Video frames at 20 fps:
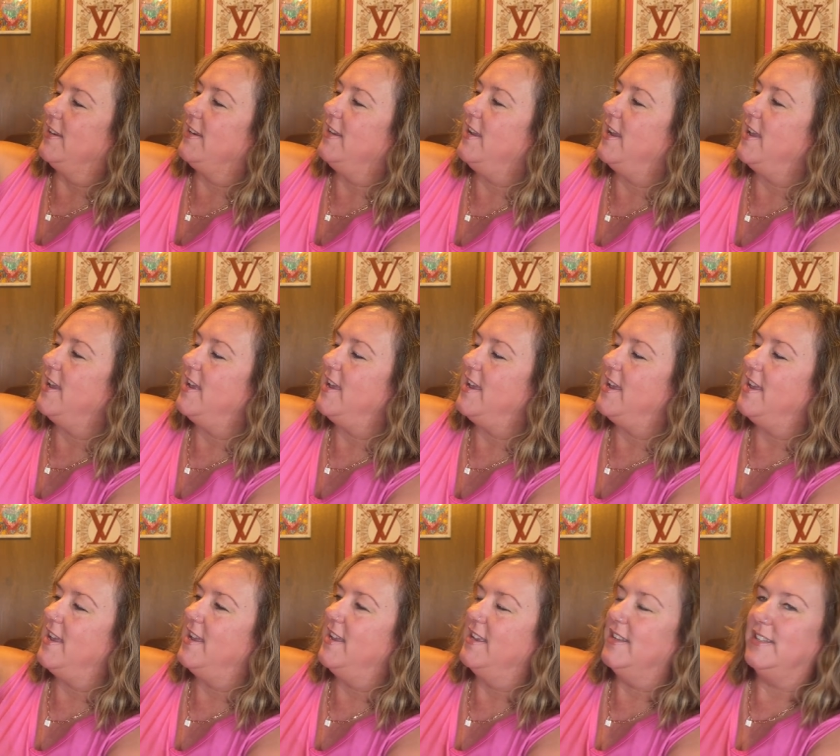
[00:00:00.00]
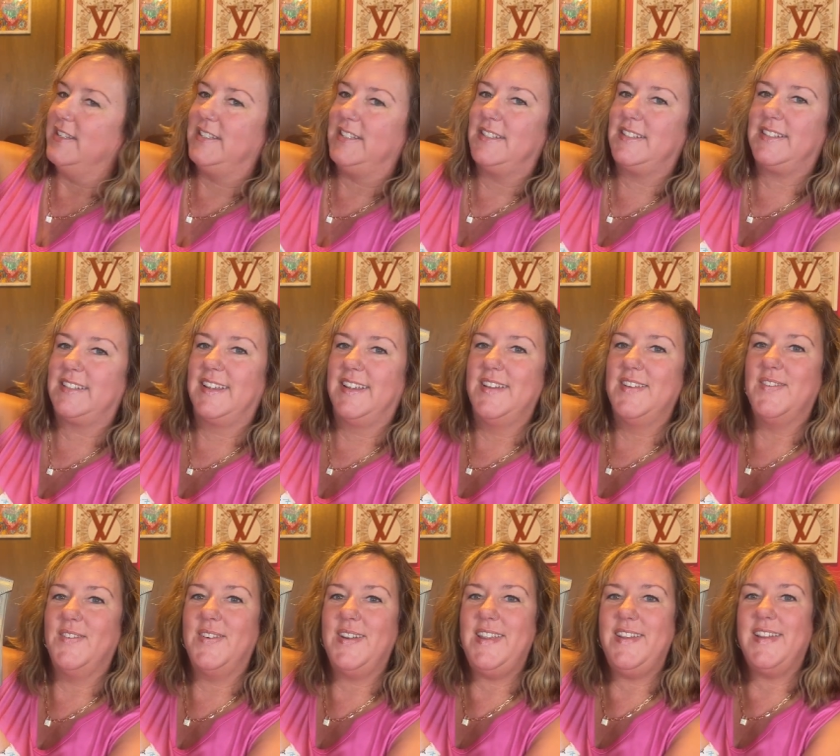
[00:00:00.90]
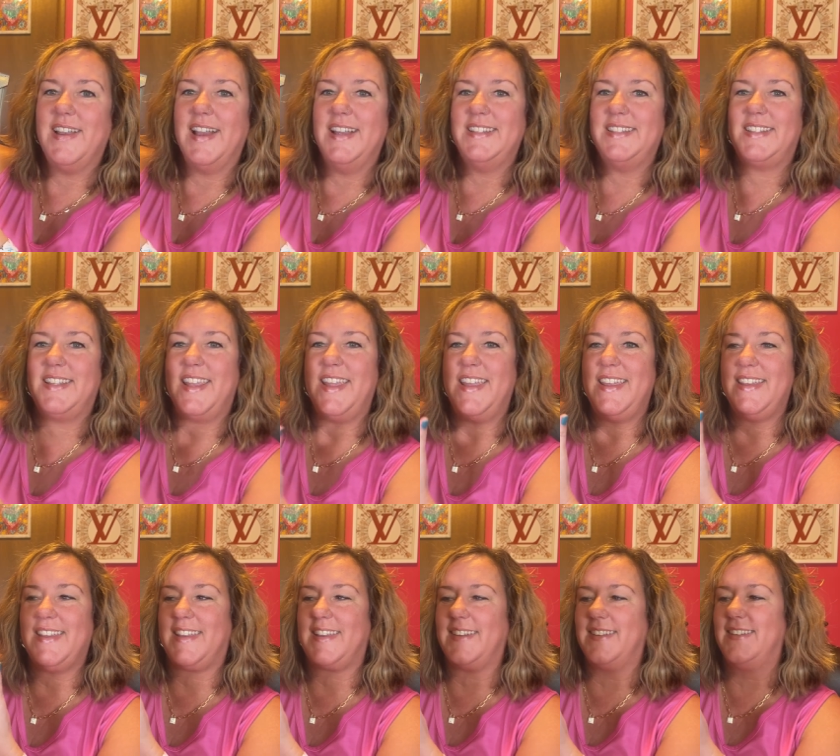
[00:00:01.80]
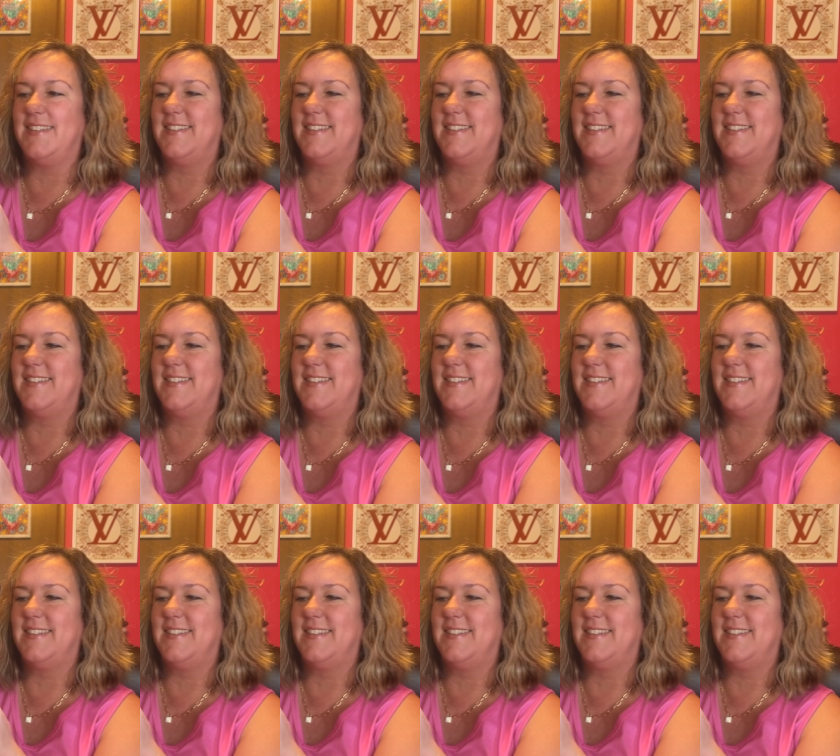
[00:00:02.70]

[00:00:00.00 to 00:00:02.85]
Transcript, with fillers: yes. What do you guys think?